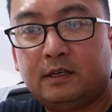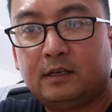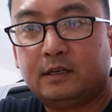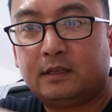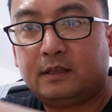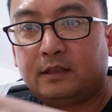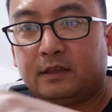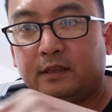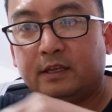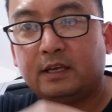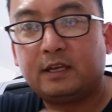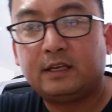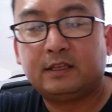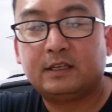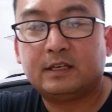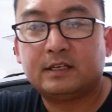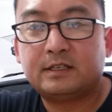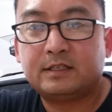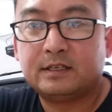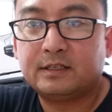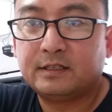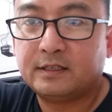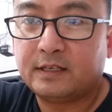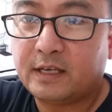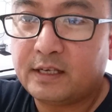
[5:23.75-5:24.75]
I think
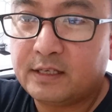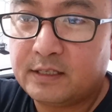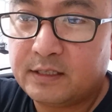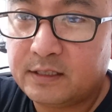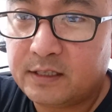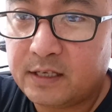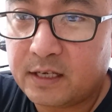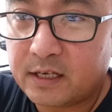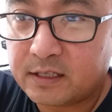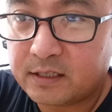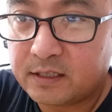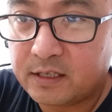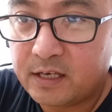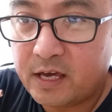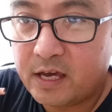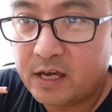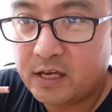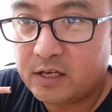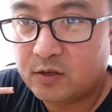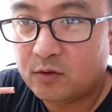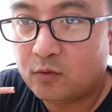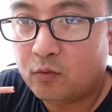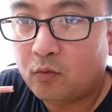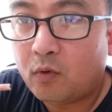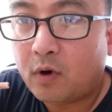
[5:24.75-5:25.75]
this is a 6
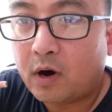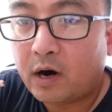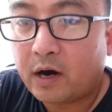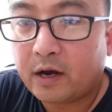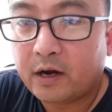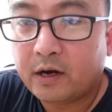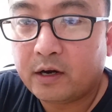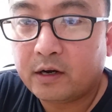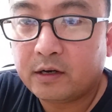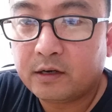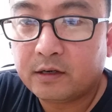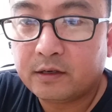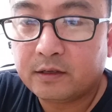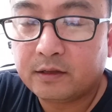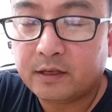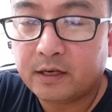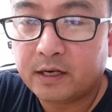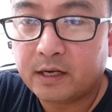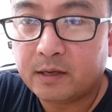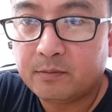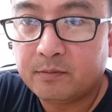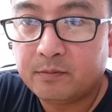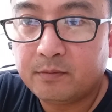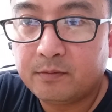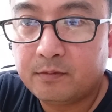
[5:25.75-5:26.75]
gauge wire
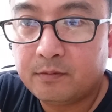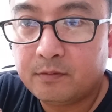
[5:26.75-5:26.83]
that